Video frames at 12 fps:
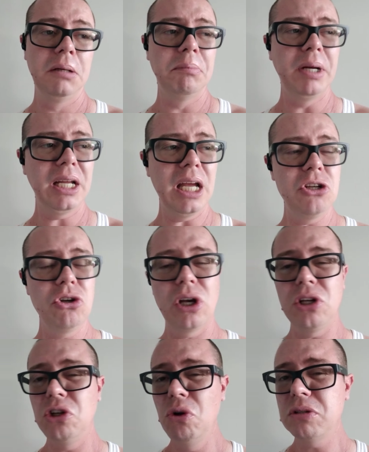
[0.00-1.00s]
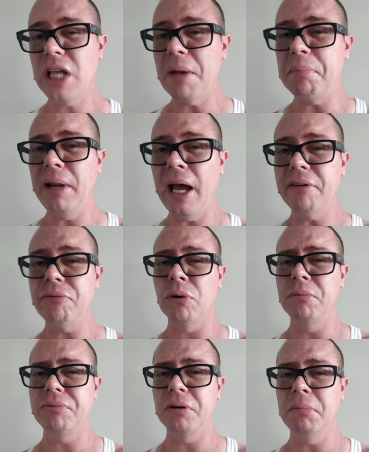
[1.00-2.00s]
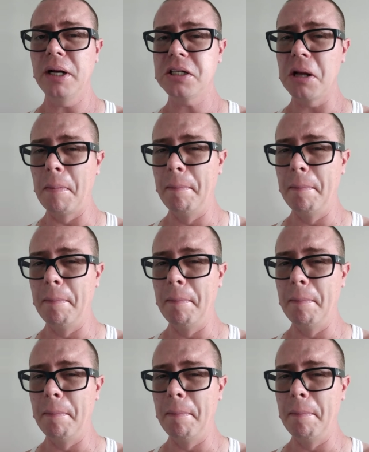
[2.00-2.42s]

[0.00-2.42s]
But again, you can use that platform for a much